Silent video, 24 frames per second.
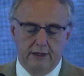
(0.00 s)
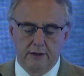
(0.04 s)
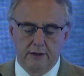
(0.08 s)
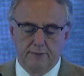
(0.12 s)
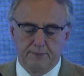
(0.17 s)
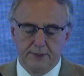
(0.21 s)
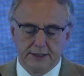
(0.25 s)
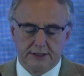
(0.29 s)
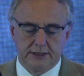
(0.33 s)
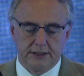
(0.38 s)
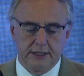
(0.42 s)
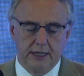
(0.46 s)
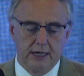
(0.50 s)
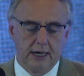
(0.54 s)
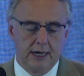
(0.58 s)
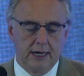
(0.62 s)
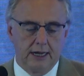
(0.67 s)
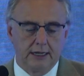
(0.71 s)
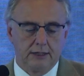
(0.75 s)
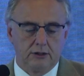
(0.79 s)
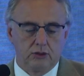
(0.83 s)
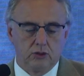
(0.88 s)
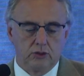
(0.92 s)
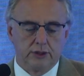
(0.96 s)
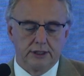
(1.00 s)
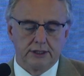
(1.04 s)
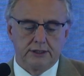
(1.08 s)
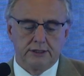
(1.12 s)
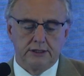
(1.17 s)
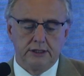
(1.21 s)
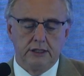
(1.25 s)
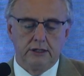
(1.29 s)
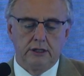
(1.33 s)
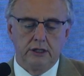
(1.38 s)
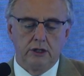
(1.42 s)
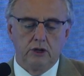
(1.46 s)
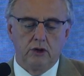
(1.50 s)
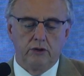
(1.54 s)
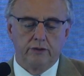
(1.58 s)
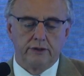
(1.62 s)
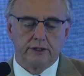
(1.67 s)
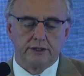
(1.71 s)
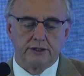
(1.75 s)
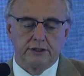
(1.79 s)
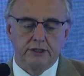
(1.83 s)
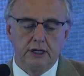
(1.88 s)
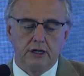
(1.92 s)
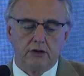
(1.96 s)
PCI to the CTO of
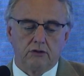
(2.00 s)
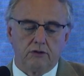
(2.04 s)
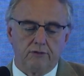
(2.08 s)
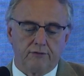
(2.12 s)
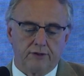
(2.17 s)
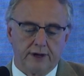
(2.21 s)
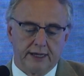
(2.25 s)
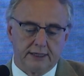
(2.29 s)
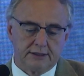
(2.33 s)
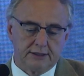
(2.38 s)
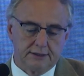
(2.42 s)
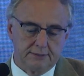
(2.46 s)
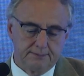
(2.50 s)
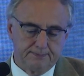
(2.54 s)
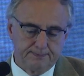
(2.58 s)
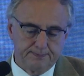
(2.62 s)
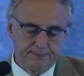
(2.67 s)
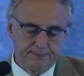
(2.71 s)
the circumflex.